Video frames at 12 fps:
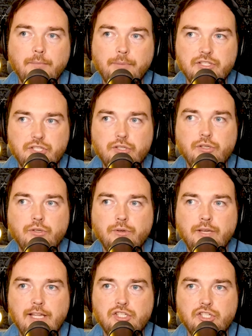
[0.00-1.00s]
But two,
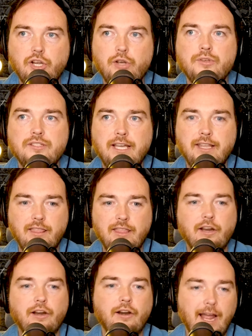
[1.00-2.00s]
it shows like
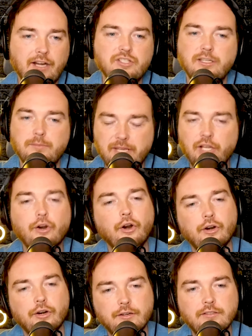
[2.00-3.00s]
they're actually being
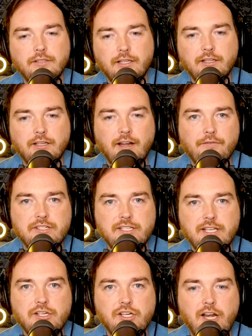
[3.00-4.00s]
heard in the
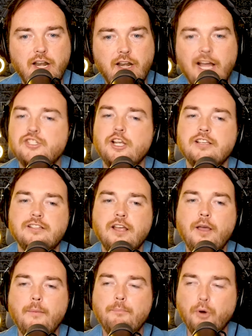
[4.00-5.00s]
conversation and not just
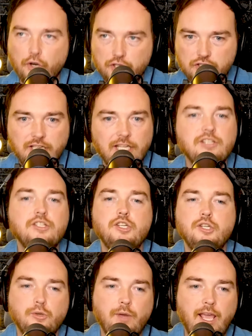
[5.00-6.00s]
pushed
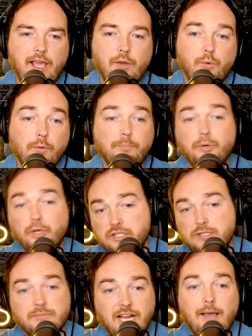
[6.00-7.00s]
into we'll book
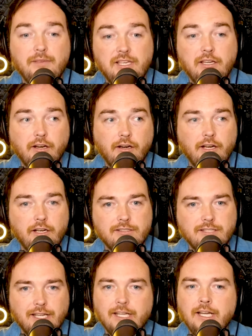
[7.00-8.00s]
some time here. And it's
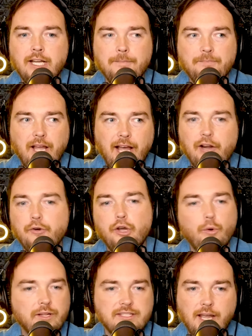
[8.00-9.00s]
like, I don't
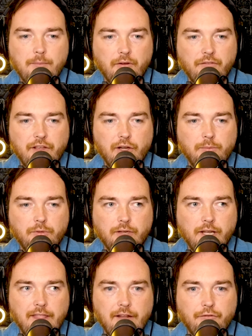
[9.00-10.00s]
know what time I'm available.
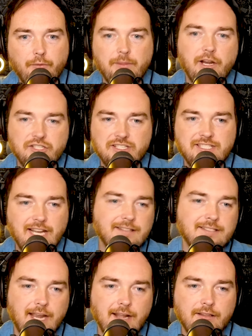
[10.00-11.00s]
And then from there, it's just dead
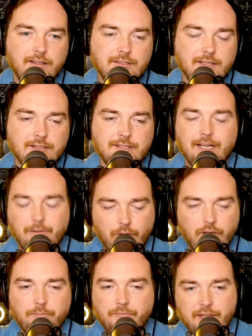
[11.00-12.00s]
silence. And it's like,
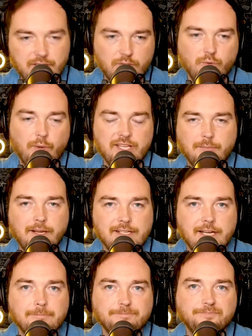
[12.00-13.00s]
well, this was a waste of my
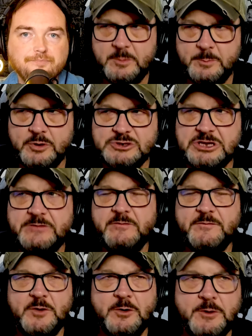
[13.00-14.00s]
time. To push it
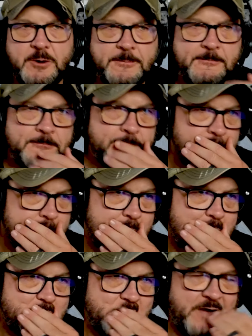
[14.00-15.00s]
even further,
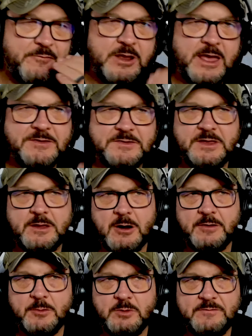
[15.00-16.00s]
every
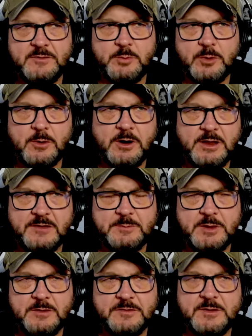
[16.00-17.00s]
SDR that we've deployed
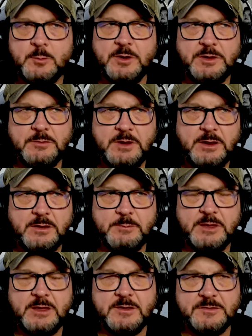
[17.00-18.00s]
has been somewhat unique,
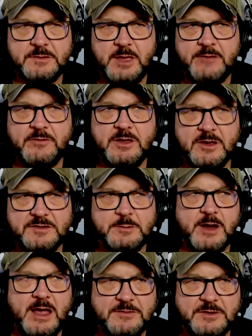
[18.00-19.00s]
because every
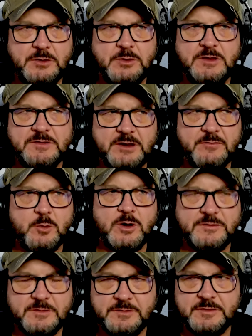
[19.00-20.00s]
customer has a unique set of
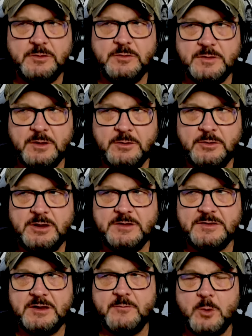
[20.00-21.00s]
questions, a
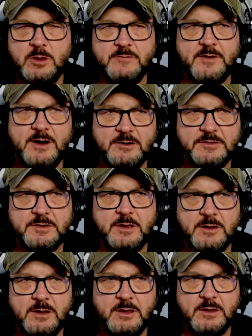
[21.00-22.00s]
unique set of qualifiers,
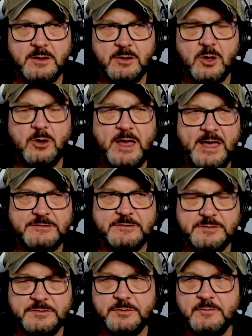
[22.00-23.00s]
call to
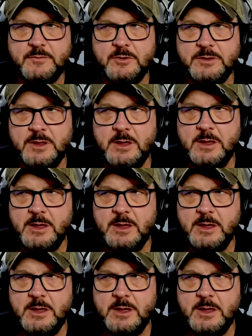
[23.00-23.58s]
actions, and so forth.